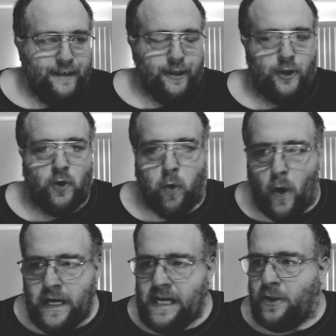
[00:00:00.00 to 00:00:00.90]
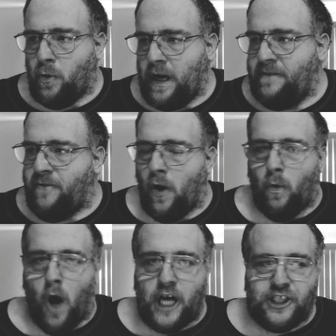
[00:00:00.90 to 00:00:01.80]
The 2024
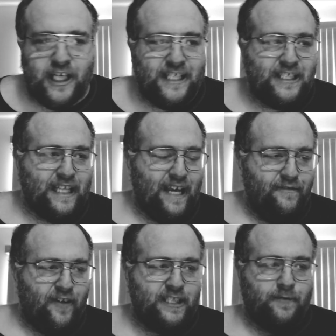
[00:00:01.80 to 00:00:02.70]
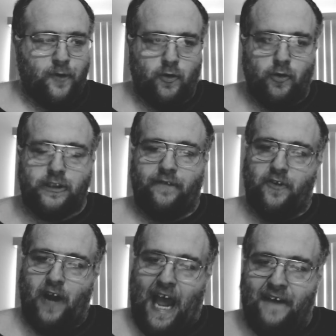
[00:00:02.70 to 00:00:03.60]
watch list, defensive recruits. If
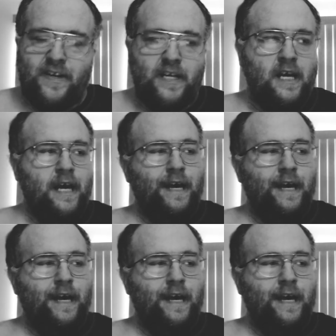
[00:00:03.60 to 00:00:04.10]
you haven't,